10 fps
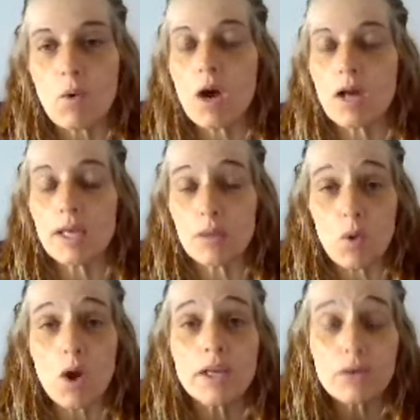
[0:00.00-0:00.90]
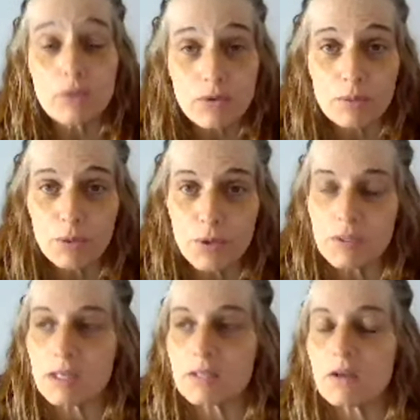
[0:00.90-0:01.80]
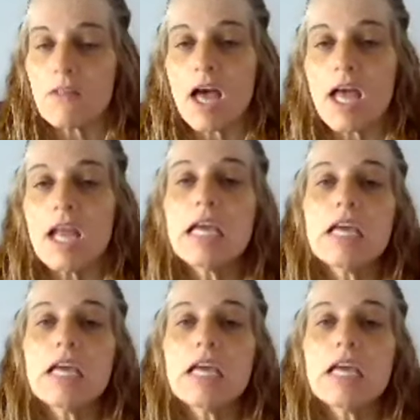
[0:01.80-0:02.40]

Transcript: wa- can walk you through the process on that.